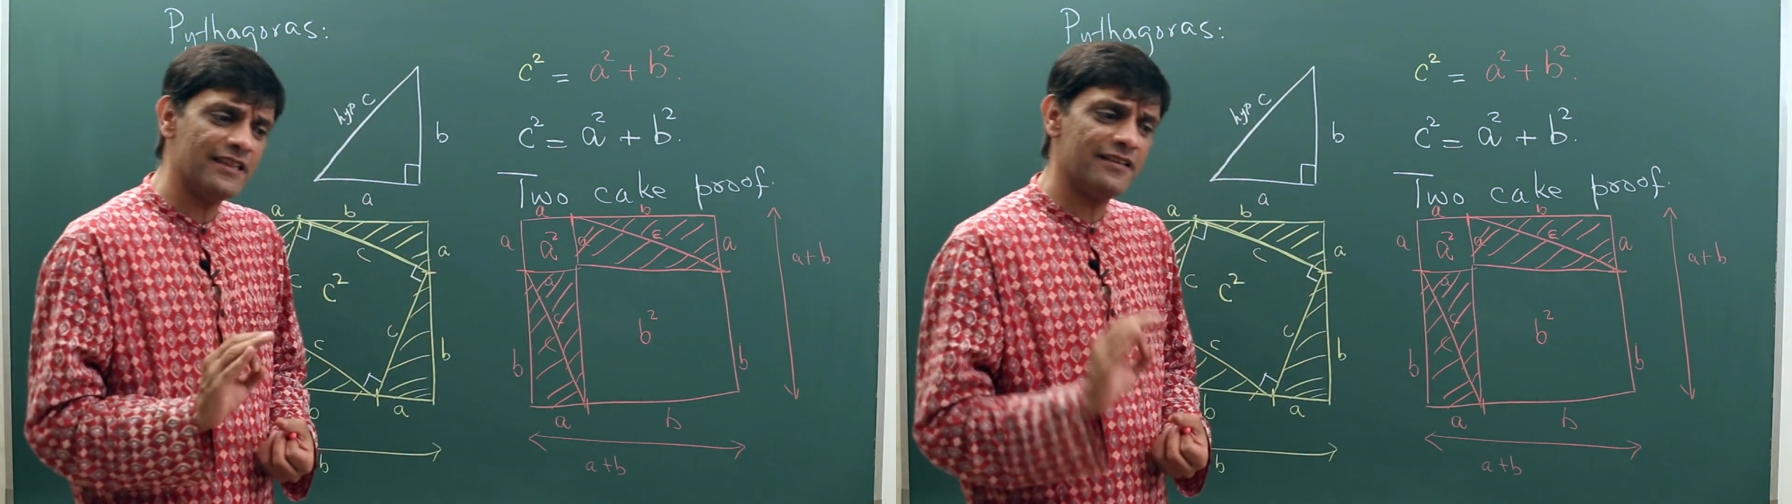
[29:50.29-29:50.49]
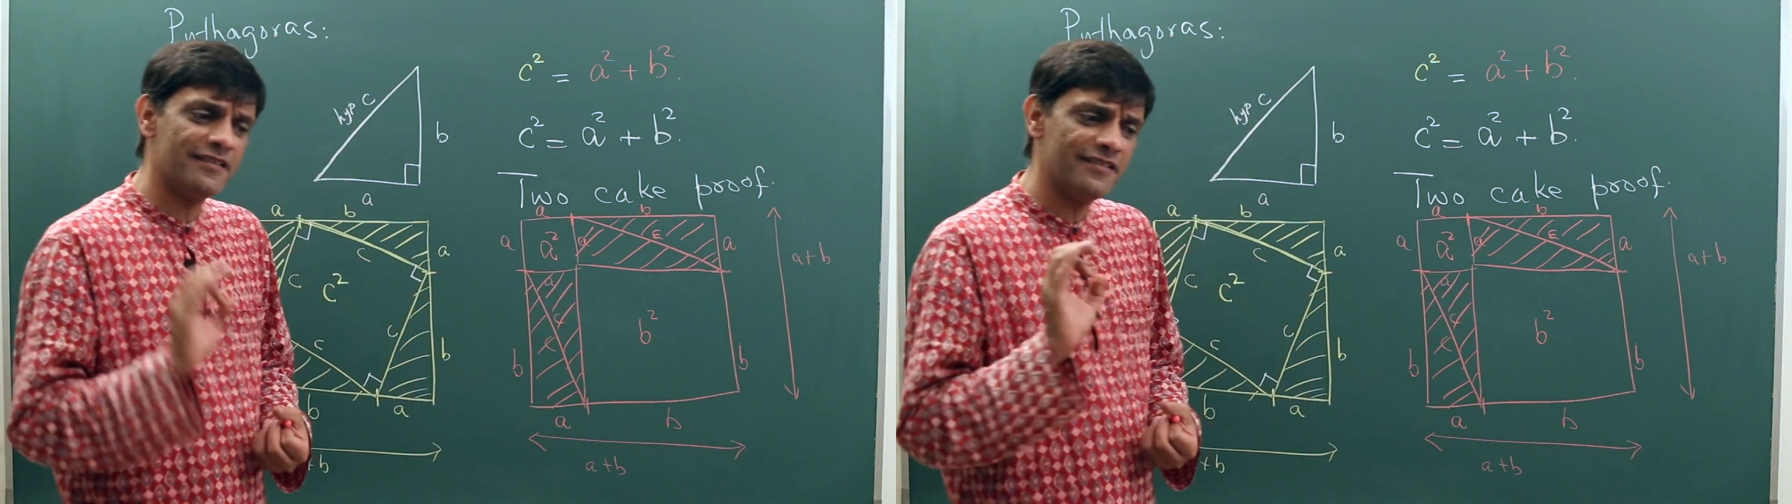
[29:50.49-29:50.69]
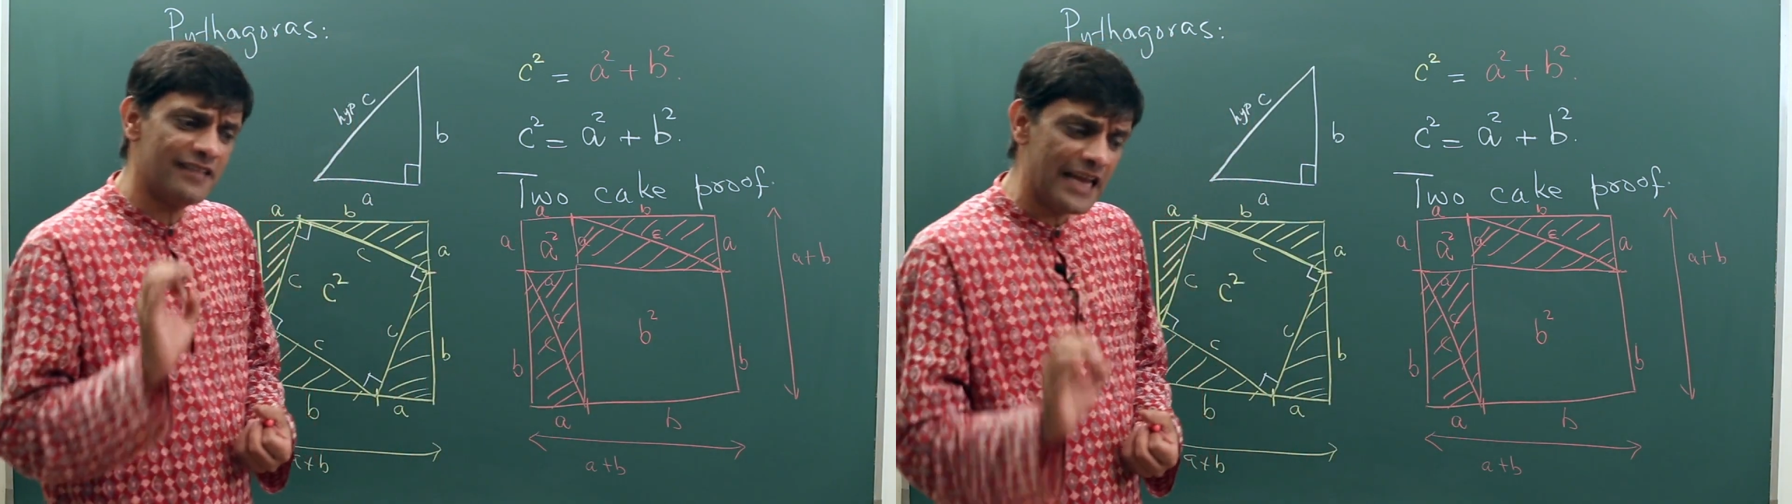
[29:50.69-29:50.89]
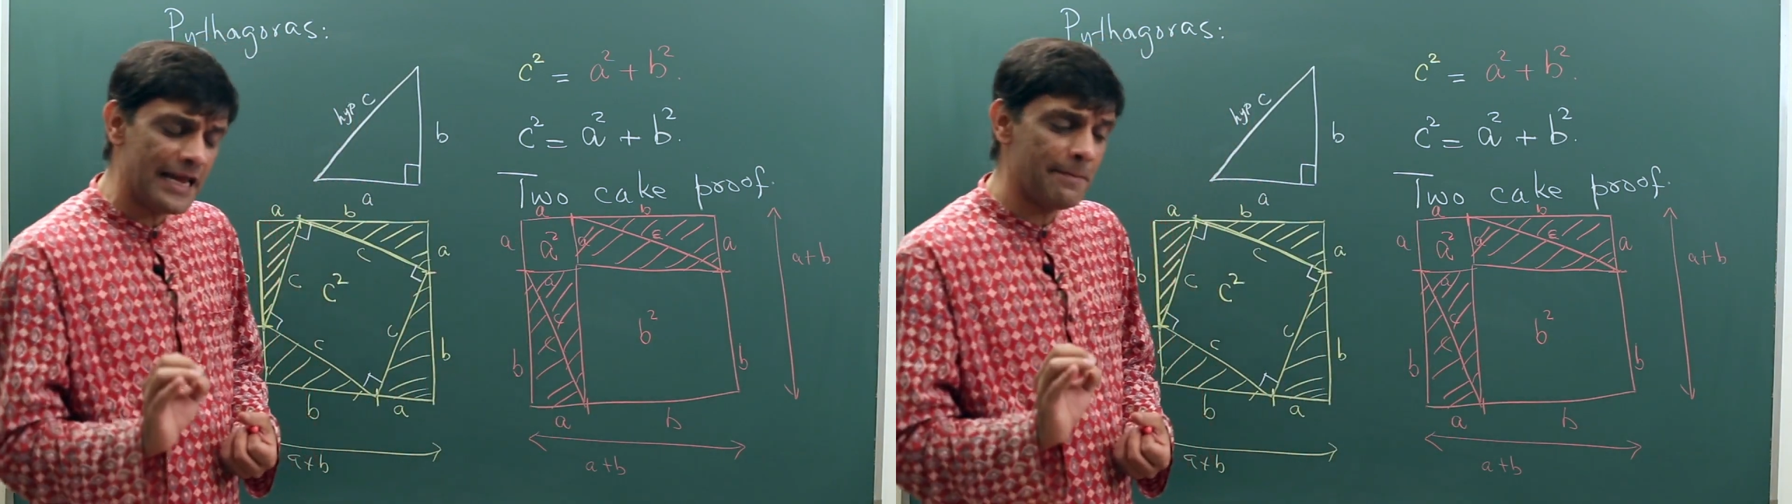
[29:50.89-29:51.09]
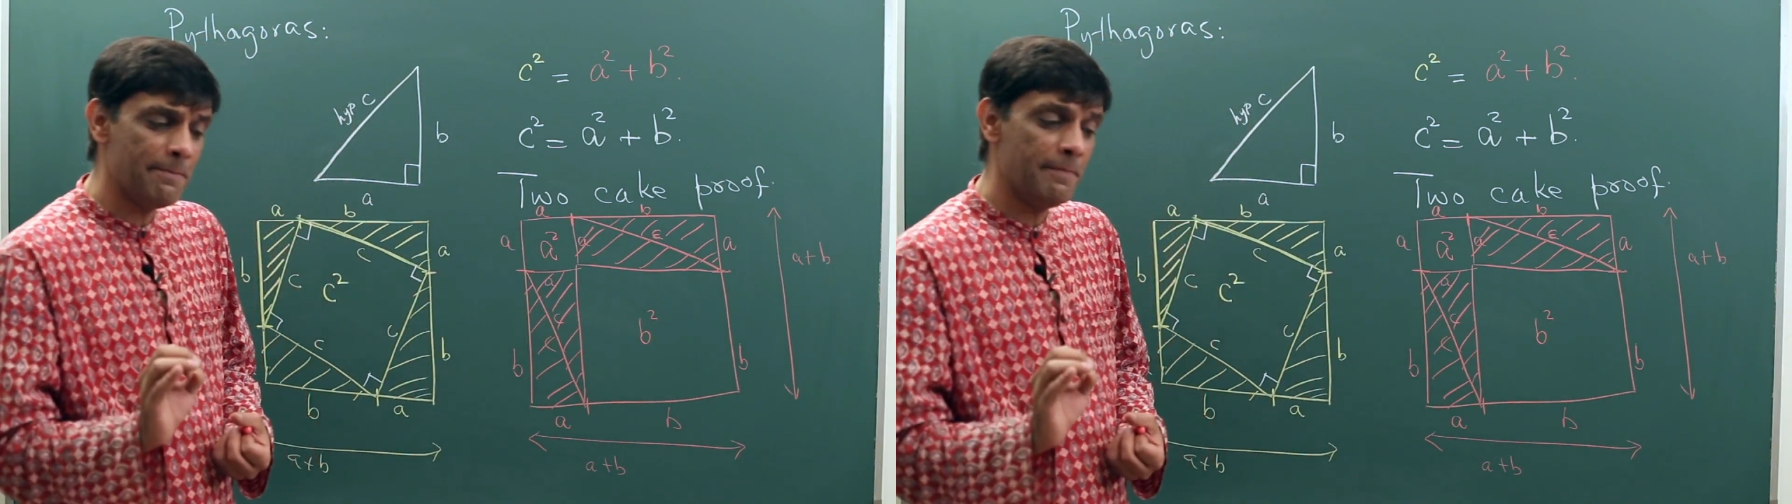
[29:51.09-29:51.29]
the
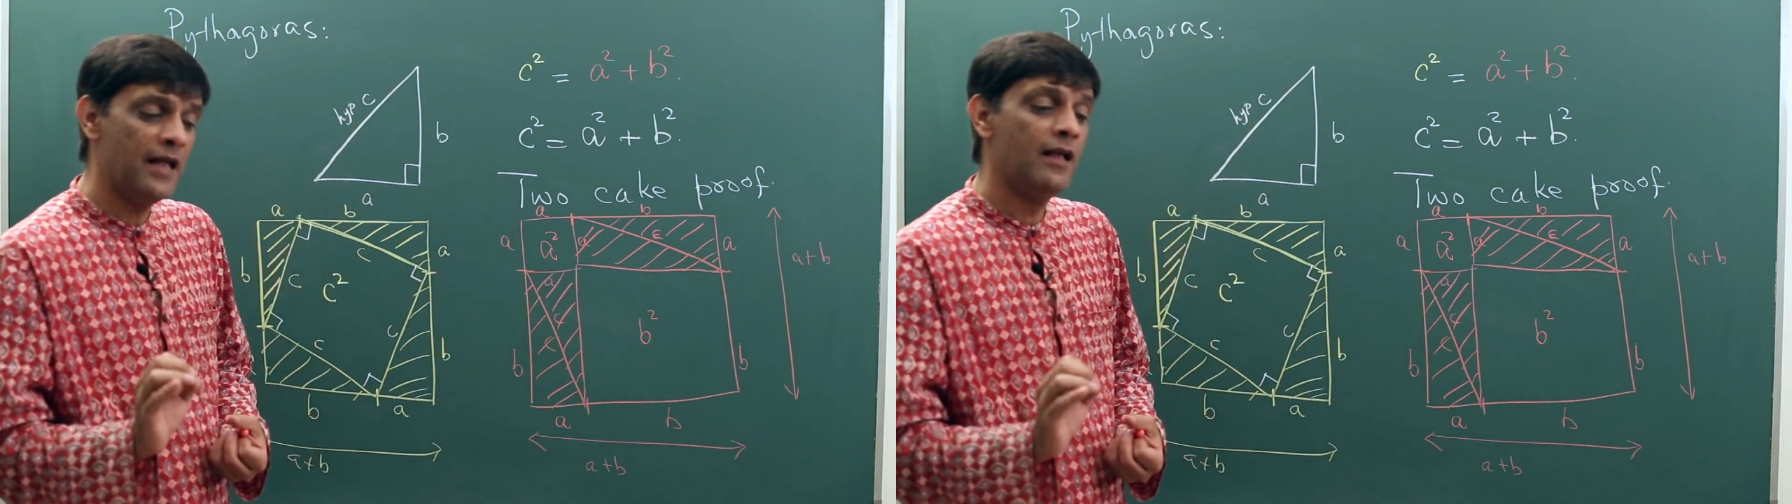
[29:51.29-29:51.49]
same